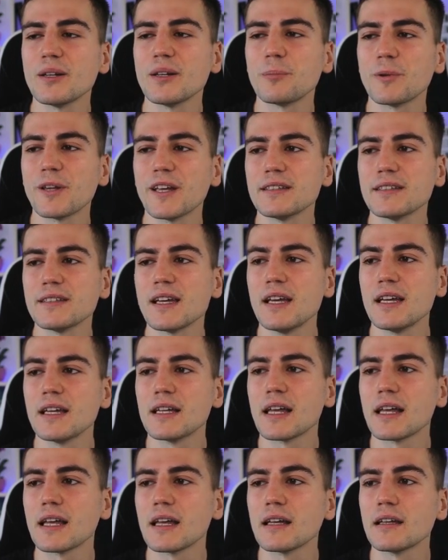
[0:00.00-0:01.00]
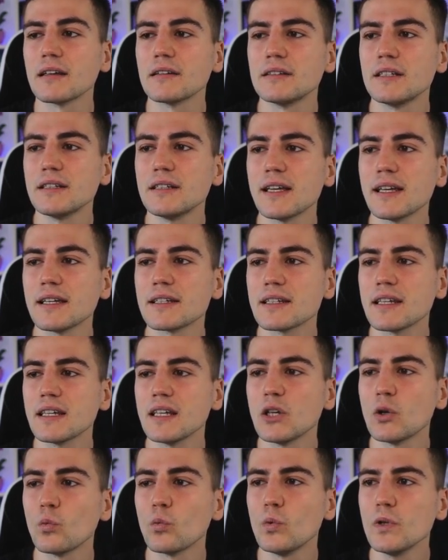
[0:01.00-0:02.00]
played d takes
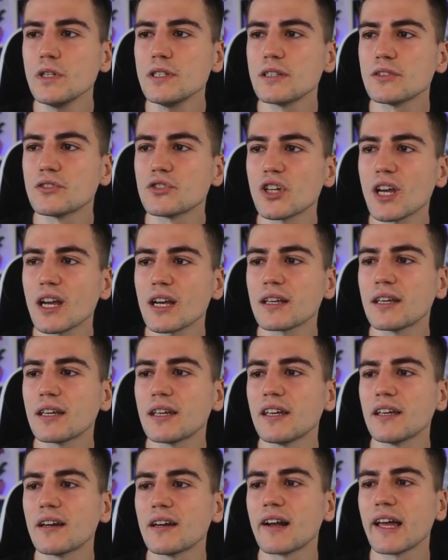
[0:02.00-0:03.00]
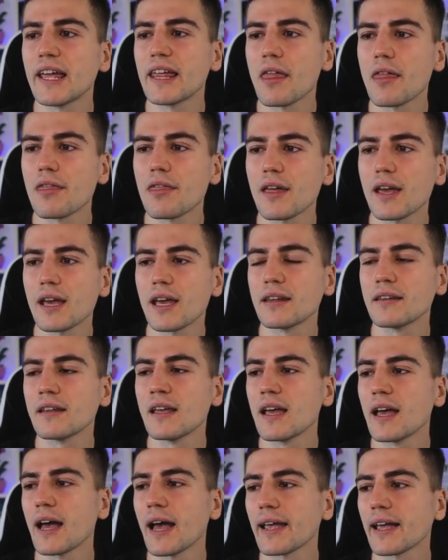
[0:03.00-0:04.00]
e with a check here, and then
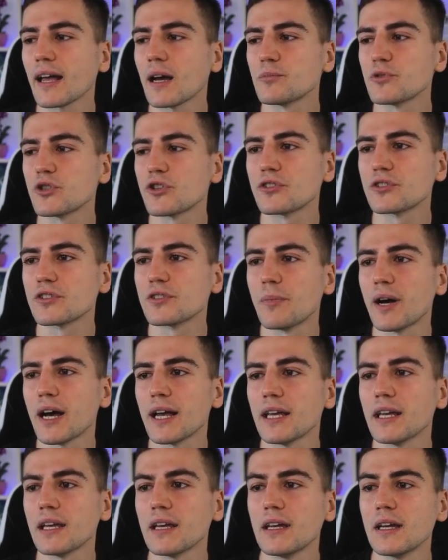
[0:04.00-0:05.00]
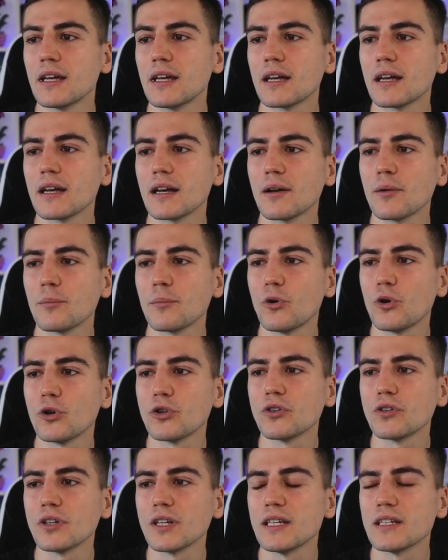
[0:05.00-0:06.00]
I captured my
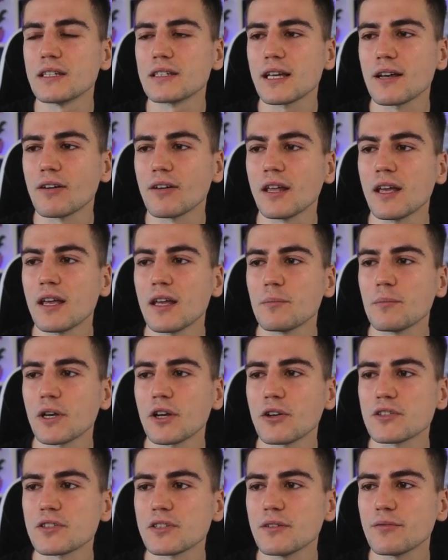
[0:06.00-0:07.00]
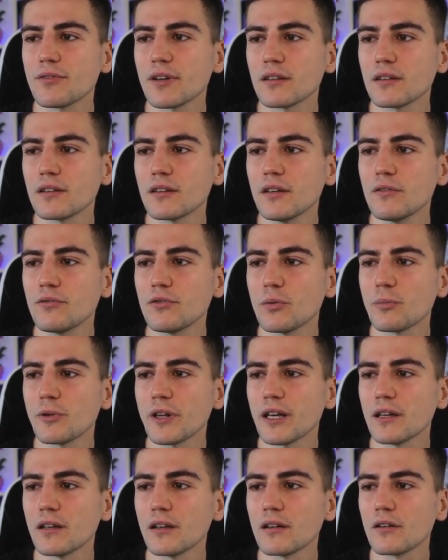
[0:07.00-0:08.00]
pawn on e7. Because if you
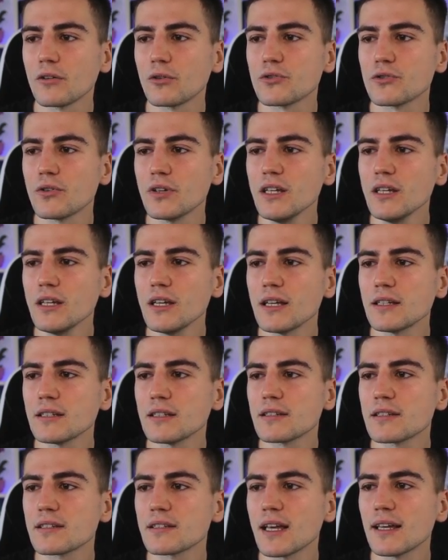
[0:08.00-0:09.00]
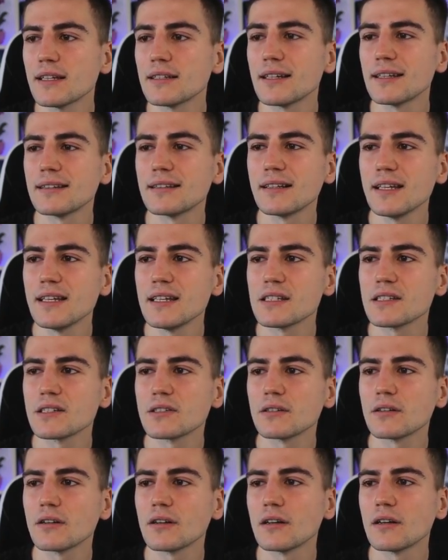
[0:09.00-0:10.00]
play rook to e8 instead, at
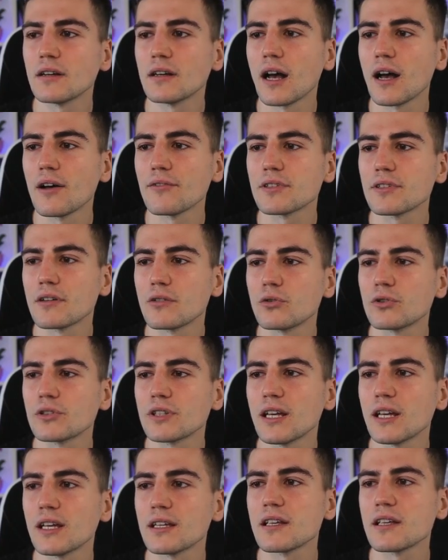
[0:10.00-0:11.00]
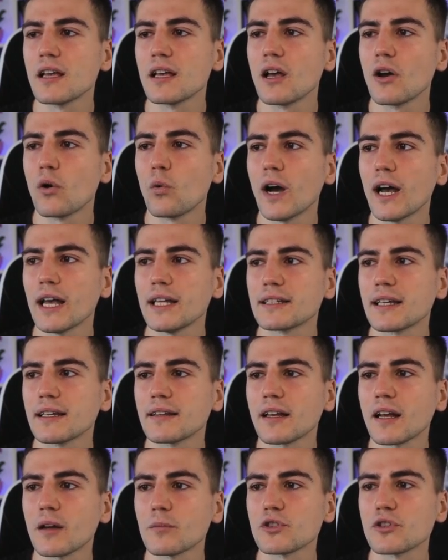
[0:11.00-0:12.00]
least after rook takes, white
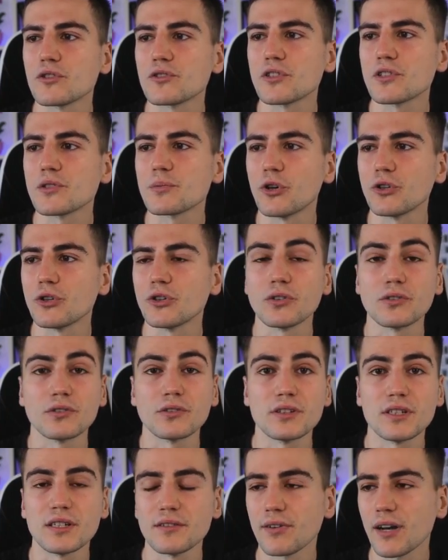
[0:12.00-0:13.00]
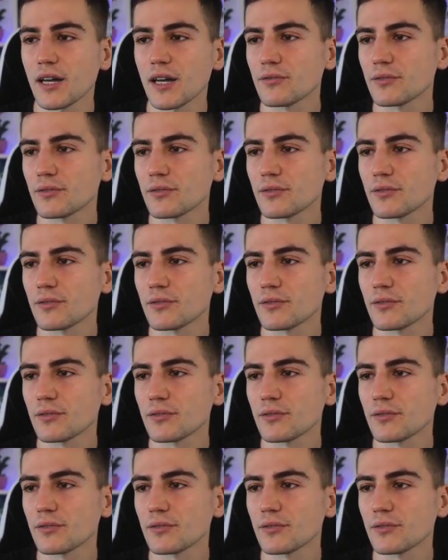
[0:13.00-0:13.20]
can capture this pawn on d5.